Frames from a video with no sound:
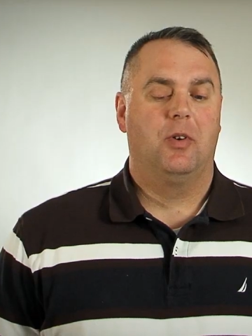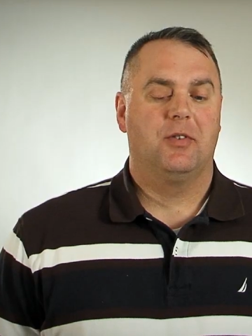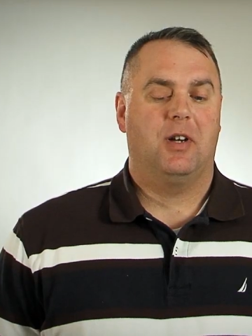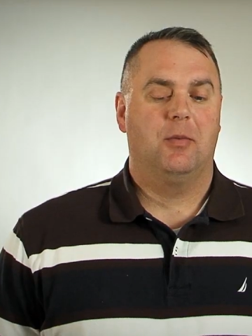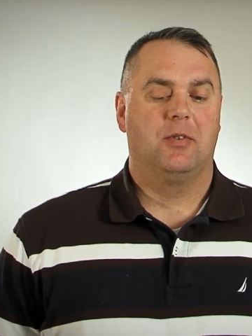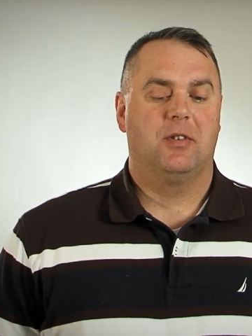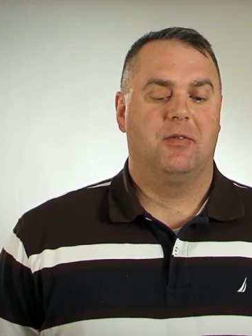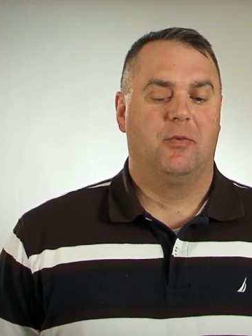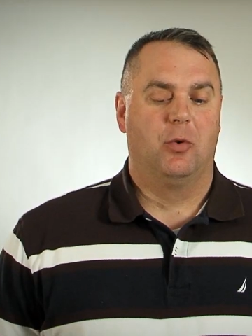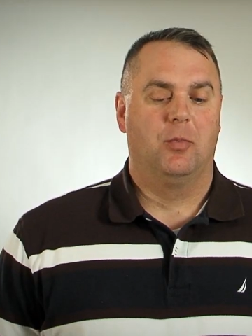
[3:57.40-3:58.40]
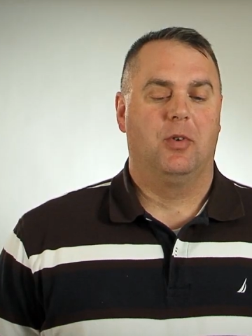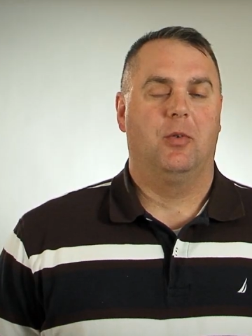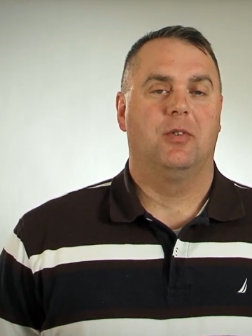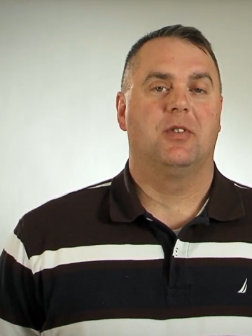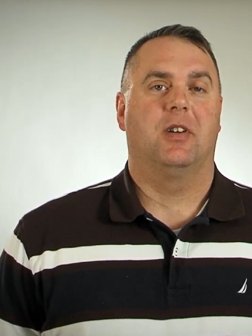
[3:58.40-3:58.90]
was I was the foreman
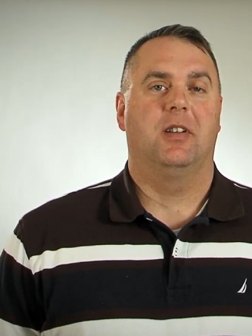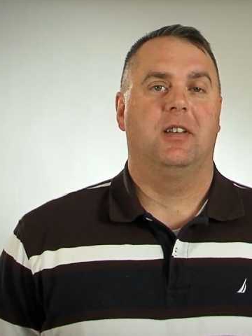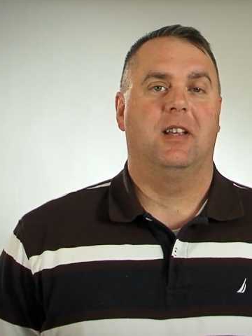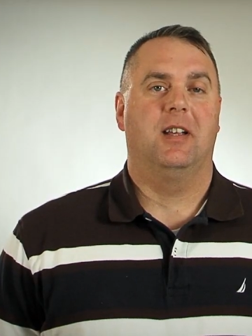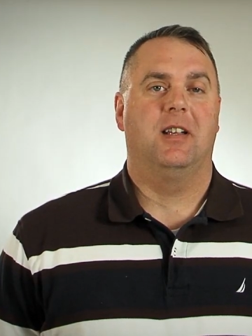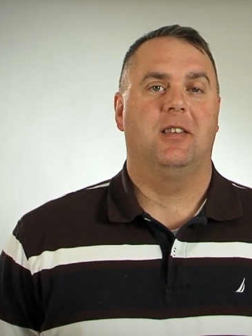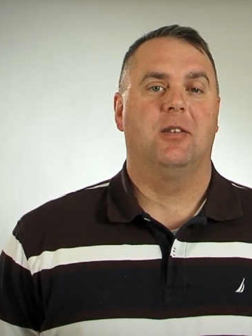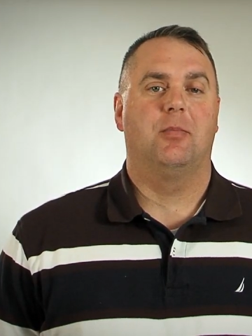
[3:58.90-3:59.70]
on site, and the